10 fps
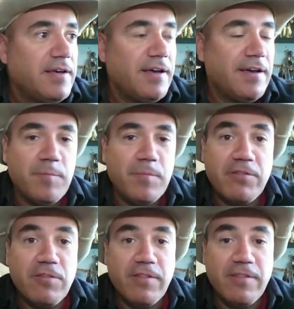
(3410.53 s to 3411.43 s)

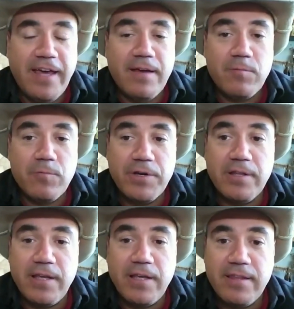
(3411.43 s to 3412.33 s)
Other than that,
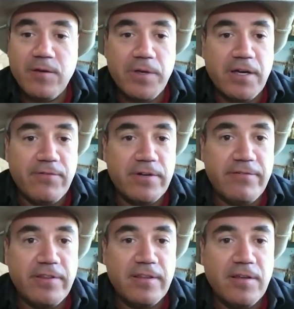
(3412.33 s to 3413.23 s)
really, I think we covered
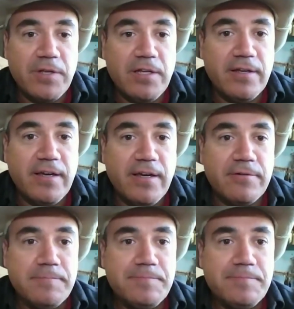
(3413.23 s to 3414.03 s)
everything that we need to cover.